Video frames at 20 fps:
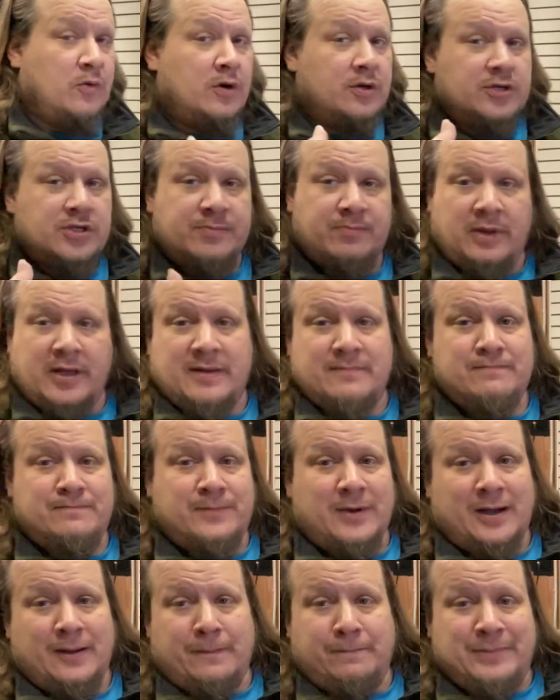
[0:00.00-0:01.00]
to just play
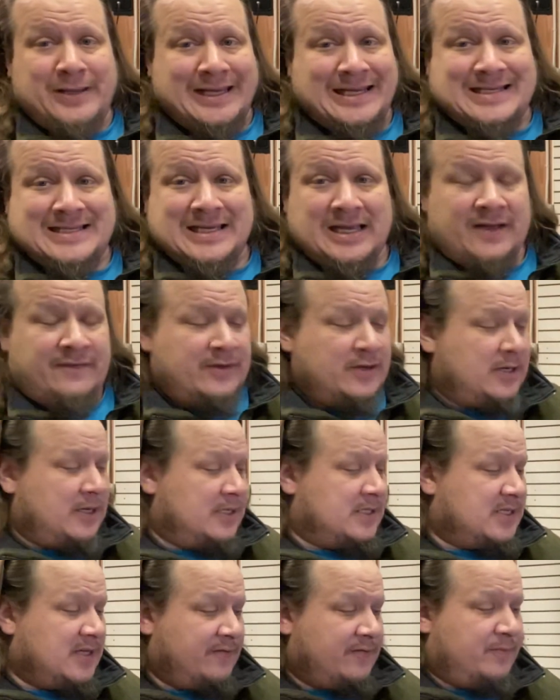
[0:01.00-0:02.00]
a B7
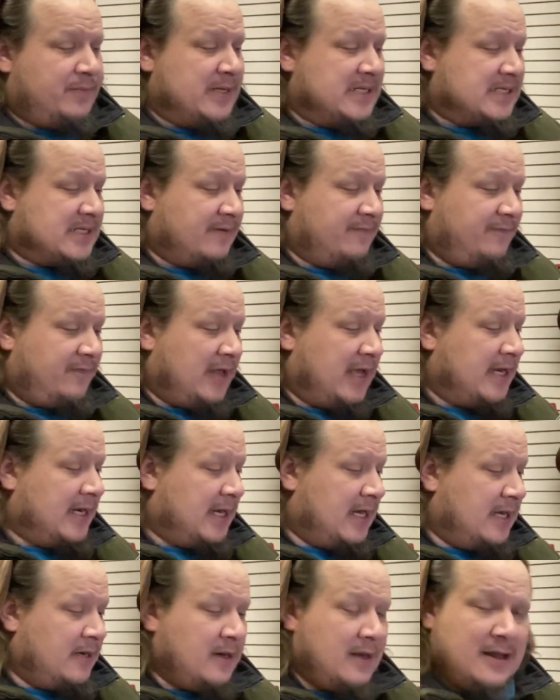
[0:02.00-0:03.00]
instead of a B7 flat
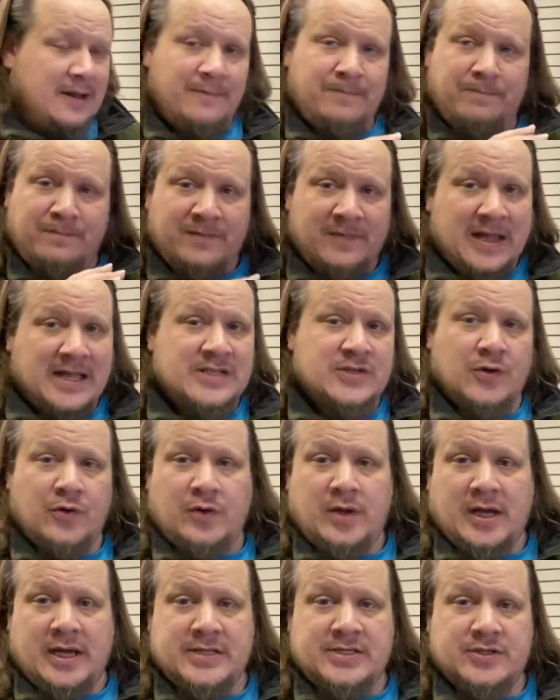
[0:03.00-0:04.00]
9, that's
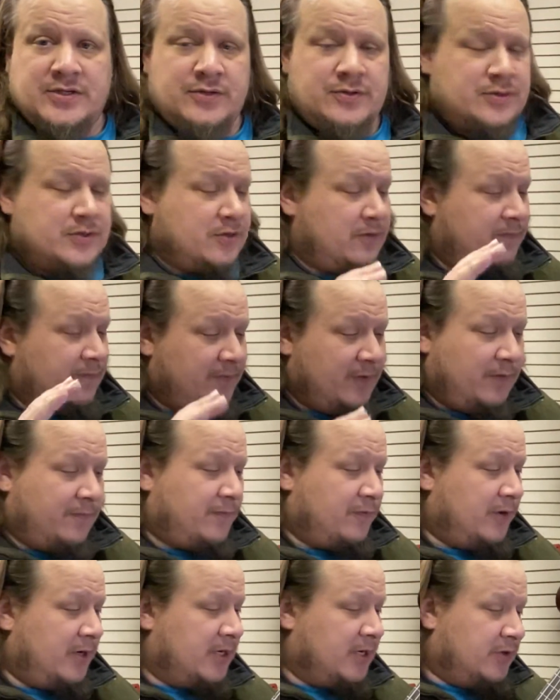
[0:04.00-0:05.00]
okay too, so feel
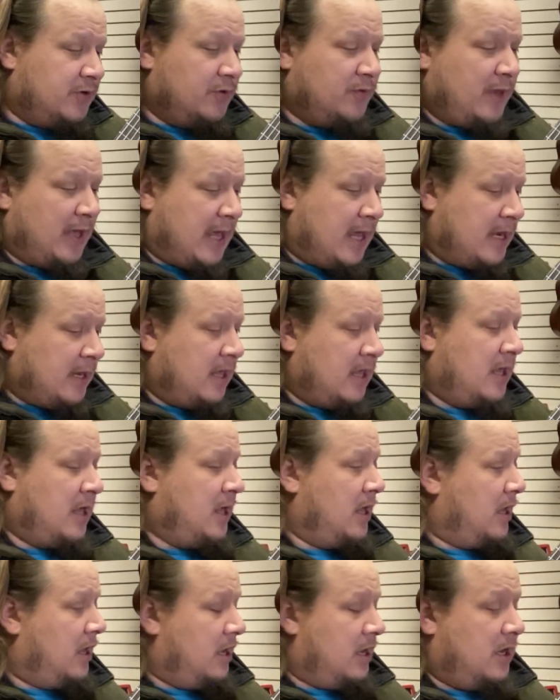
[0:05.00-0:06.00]
free to do that.
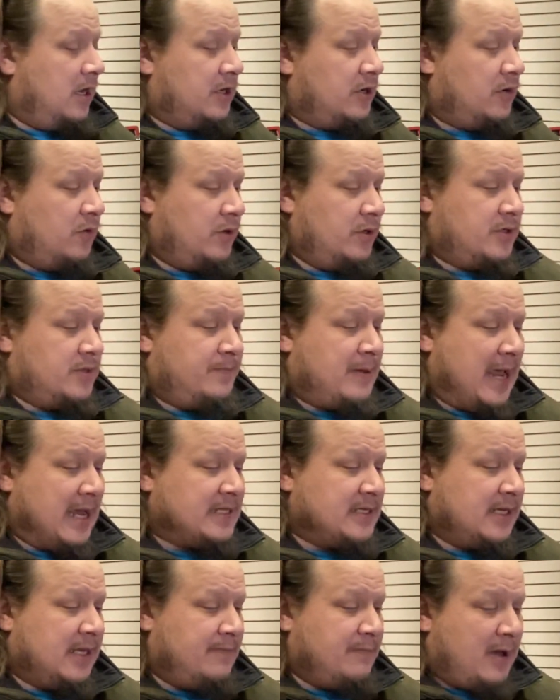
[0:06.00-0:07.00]
Going back
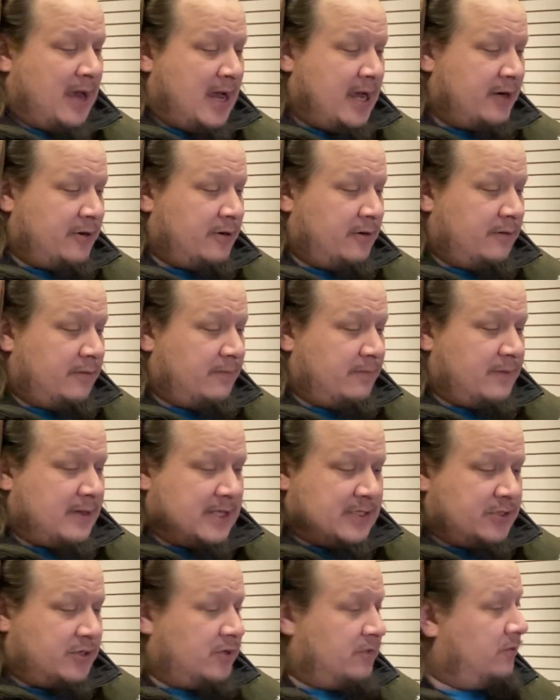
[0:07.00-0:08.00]
to E minor,
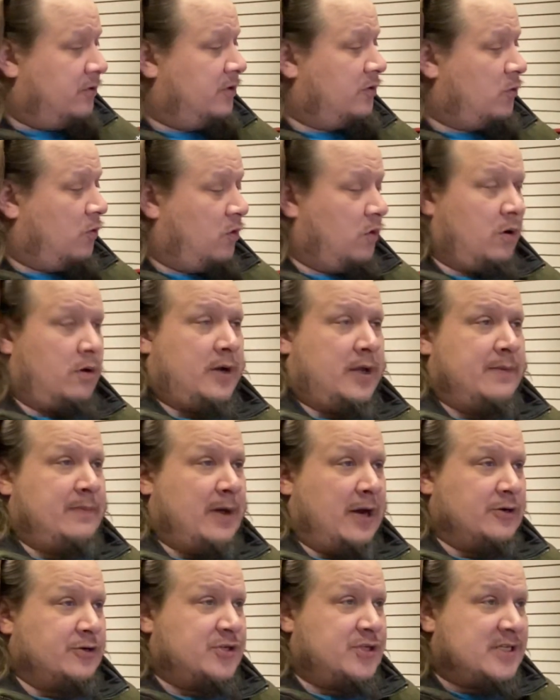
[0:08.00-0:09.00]
that's a good one, or E
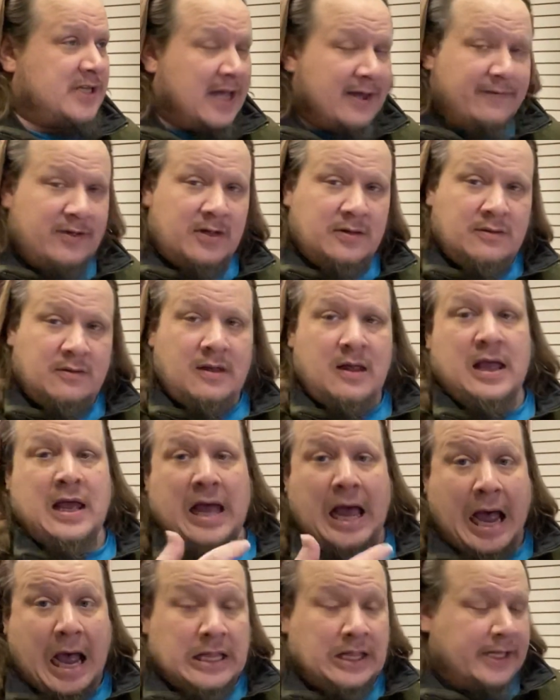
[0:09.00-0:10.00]
minor
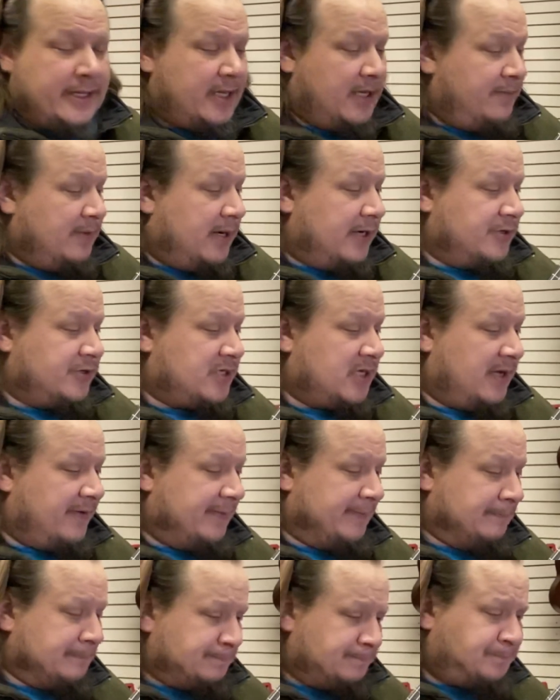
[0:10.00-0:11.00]
7. I like E minor
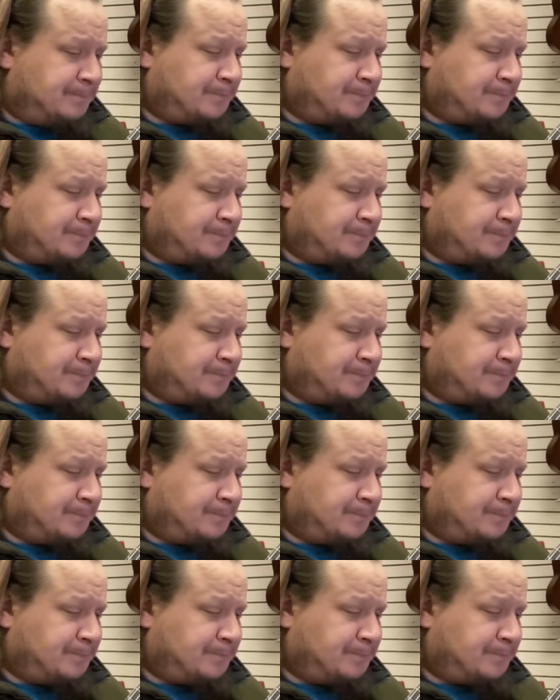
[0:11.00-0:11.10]
7.